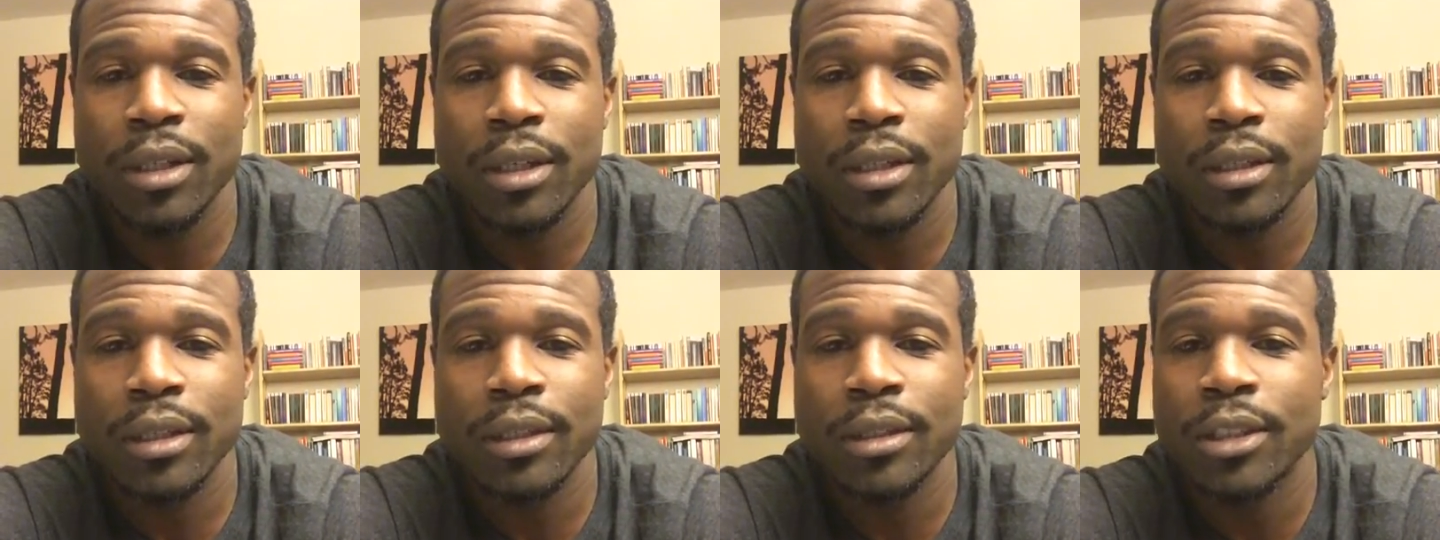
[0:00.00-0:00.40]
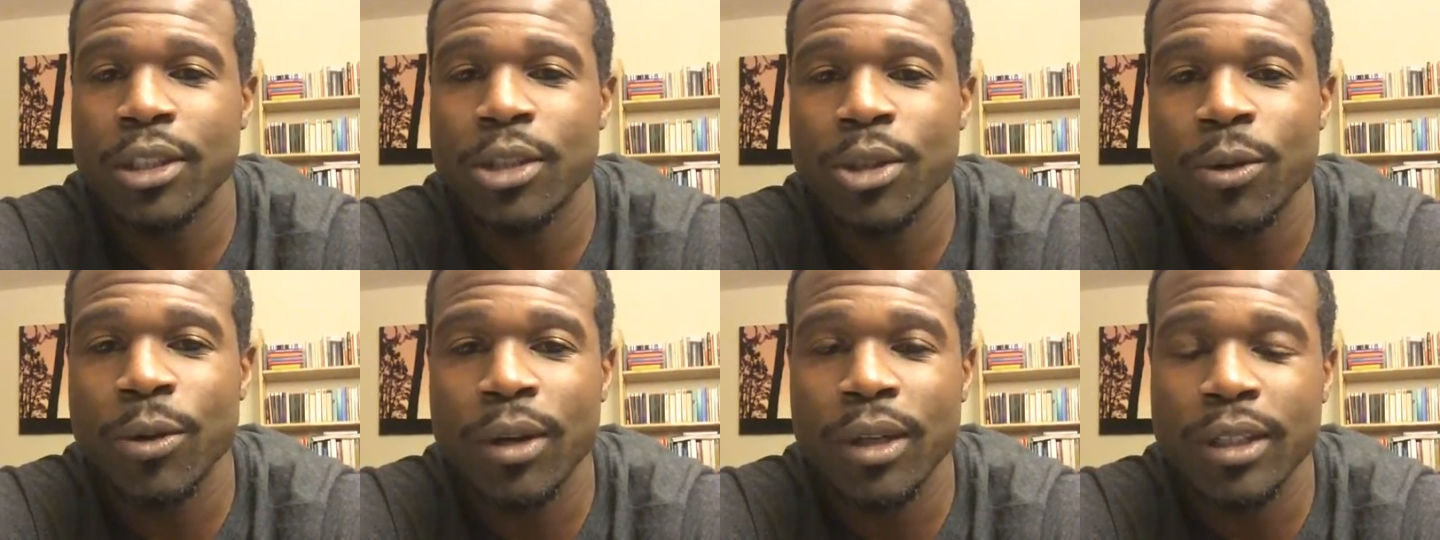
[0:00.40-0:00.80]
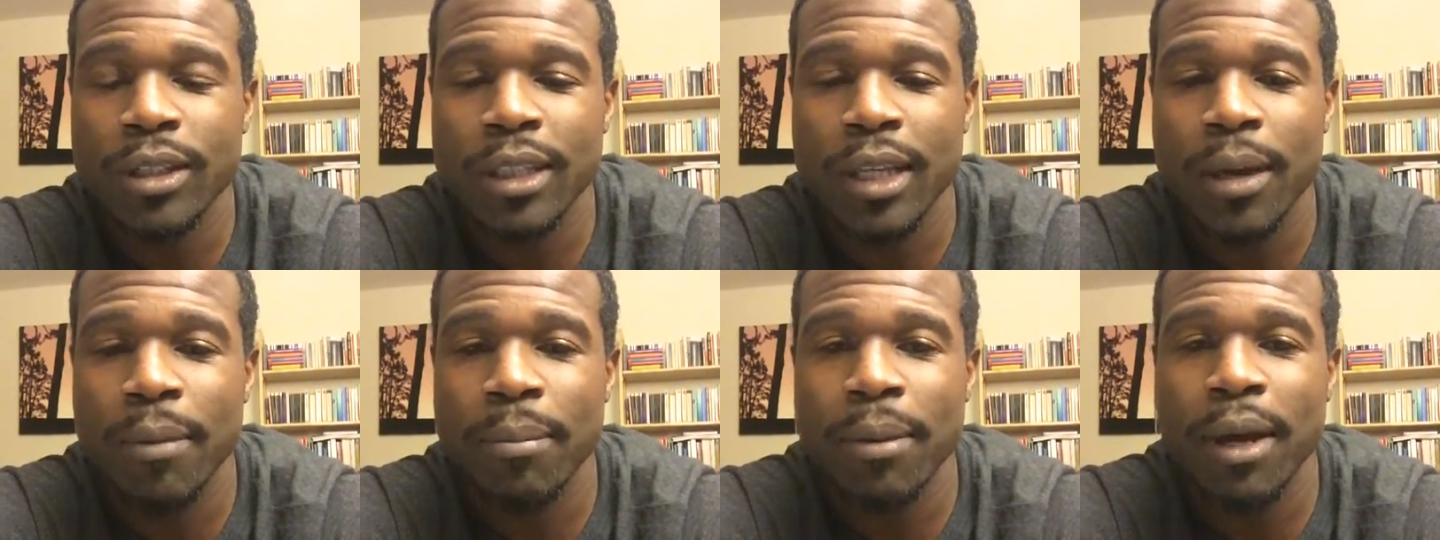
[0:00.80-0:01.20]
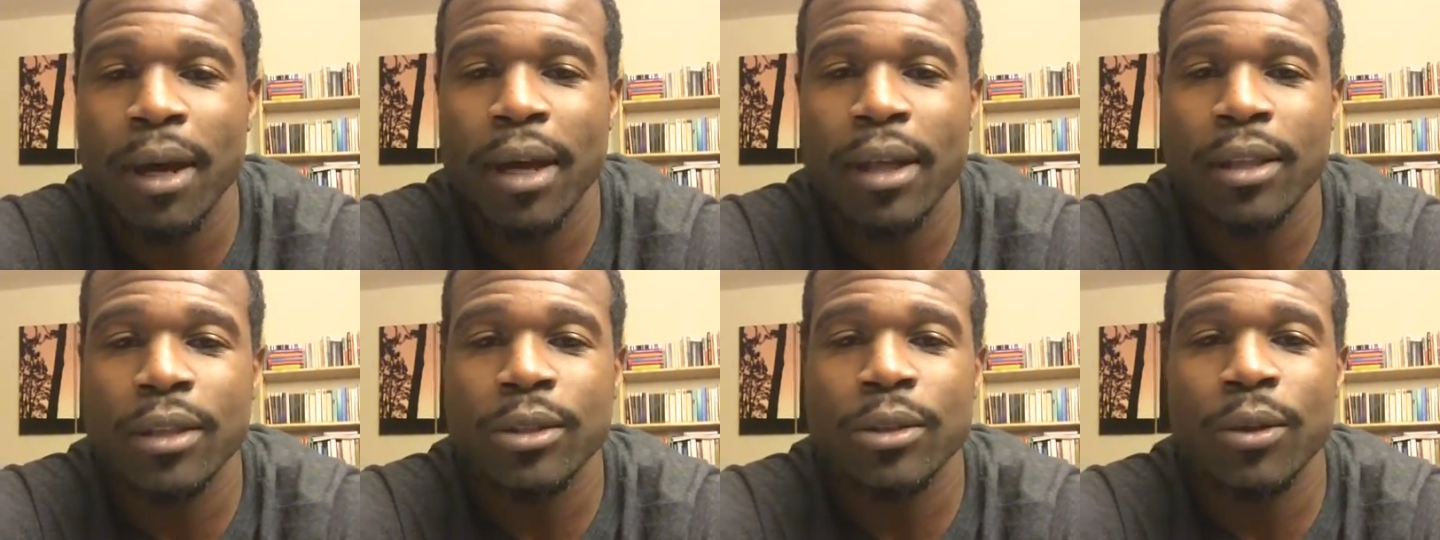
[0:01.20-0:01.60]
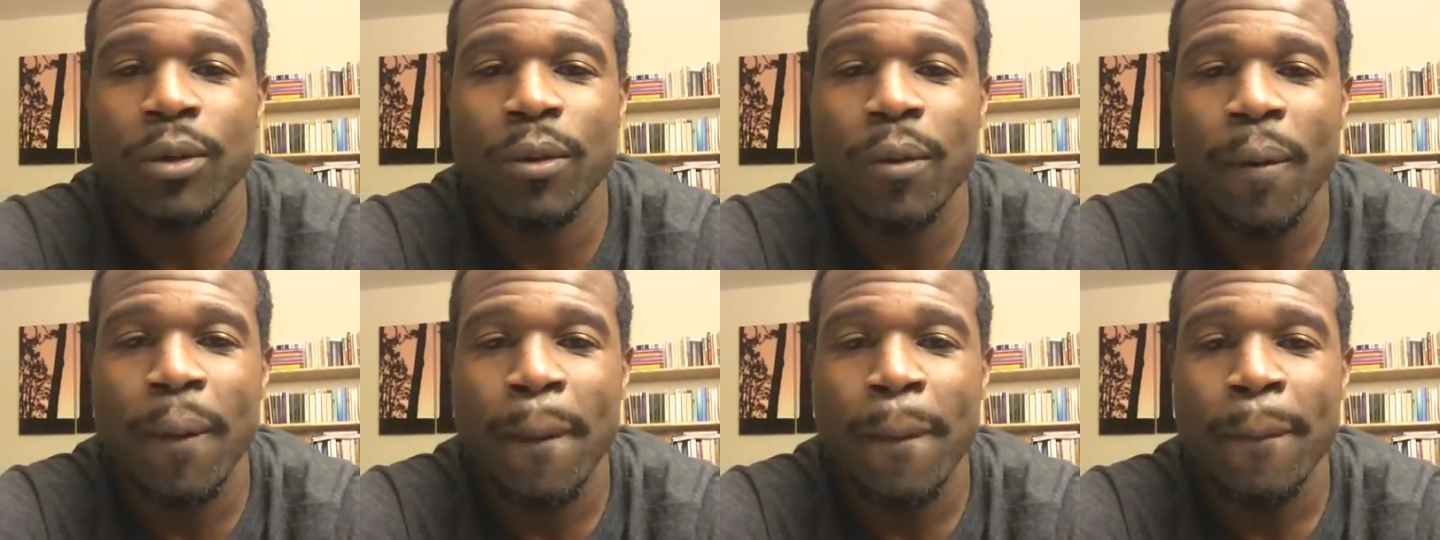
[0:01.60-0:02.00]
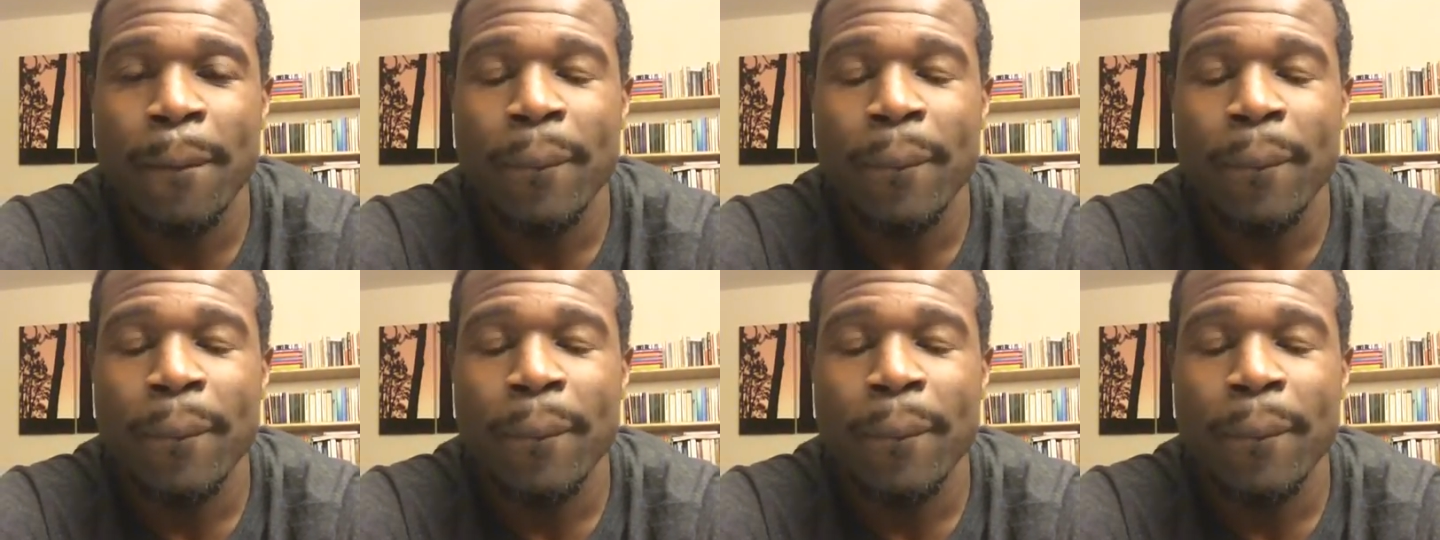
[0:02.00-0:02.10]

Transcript: and continue on the same path? So,